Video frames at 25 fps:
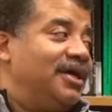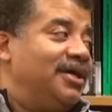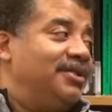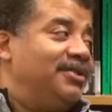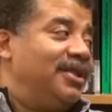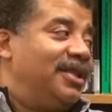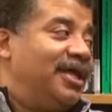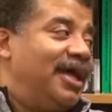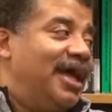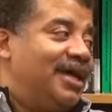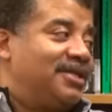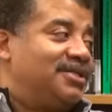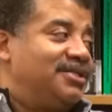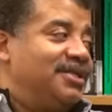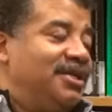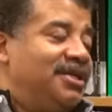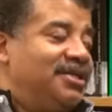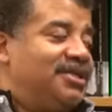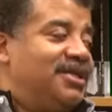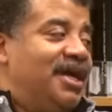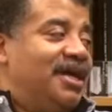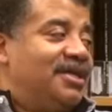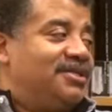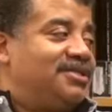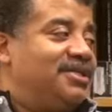And then they accidentally
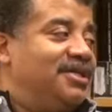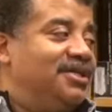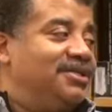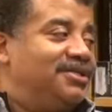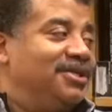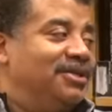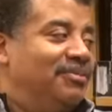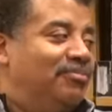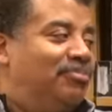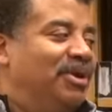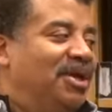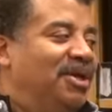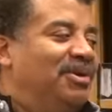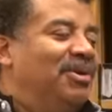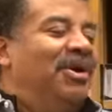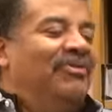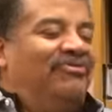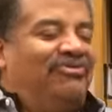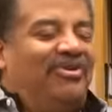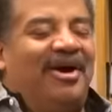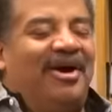dance That's into in front, the beam, of,